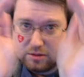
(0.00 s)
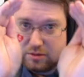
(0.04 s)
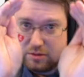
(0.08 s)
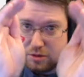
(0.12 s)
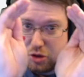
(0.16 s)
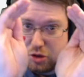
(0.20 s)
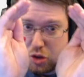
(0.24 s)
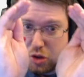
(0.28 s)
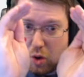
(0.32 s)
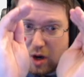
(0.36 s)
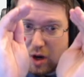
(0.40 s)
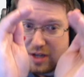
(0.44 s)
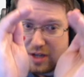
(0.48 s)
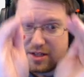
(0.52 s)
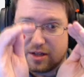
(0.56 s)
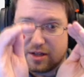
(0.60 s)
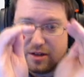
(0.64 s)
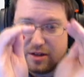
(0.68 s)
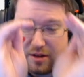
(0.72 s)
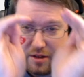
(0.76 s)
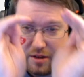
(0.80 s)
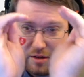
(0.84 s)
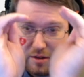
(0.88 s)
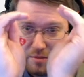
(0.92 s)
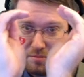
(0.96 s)
short,
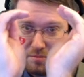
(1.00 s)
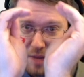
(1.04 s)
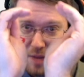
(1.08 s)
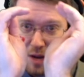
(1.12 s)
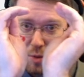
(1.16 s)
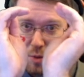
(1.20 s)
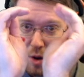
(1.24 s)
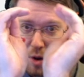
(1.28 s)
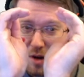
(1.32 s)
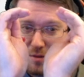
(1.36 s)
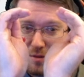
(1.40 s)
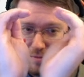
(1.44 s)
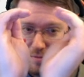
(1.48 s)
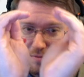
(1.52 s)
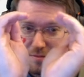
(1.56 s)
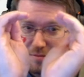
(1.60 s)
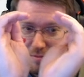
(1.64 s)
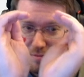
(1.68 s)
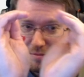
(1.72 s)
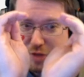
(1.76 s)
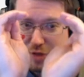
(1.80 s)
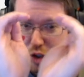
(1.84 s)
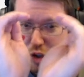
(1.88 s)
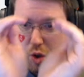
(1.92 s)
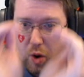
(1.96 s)
main word,
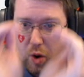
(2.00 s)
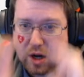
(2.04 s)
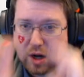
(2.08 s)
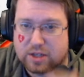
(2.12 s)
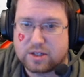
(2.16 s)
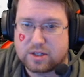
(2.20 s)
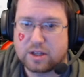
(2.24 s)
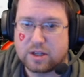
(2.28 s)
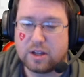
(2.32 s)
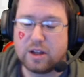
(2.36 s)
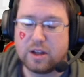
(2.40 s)
short.